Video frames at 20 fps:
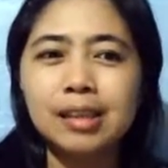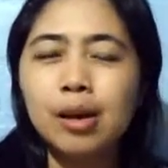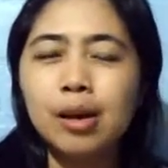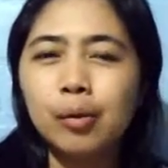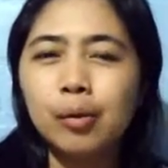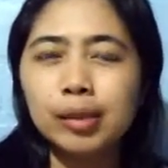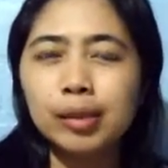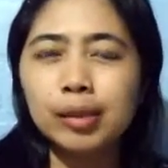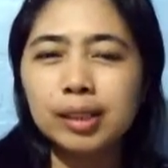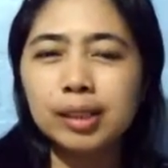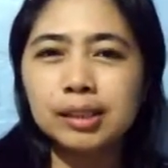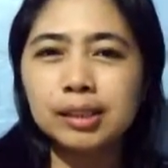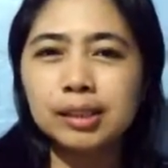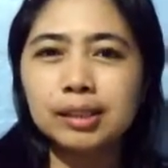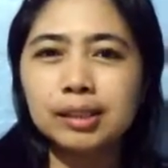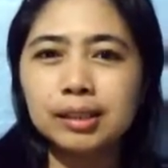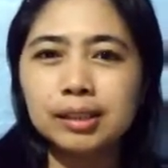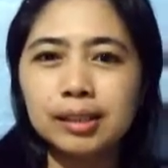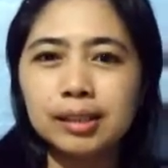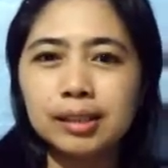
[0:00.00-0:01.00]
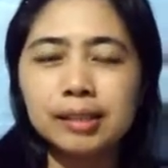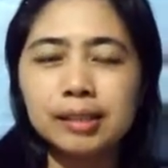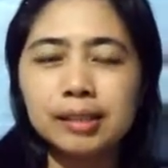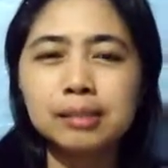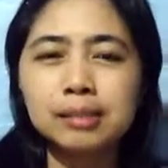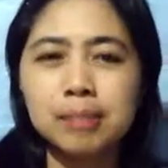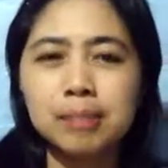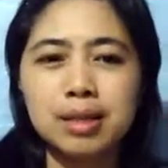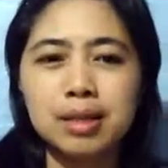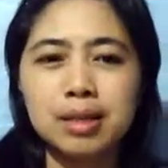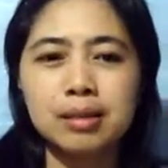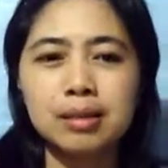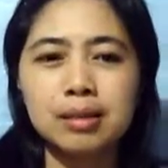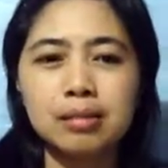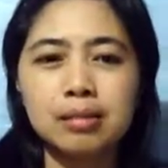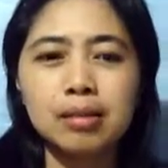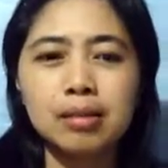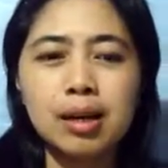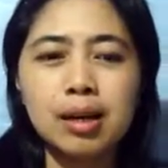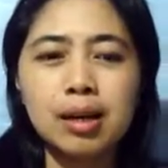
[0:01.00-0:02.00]
What does this mean?
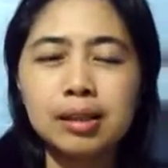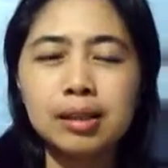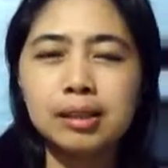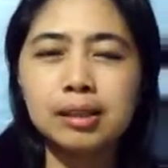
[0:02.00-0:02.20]
Okay,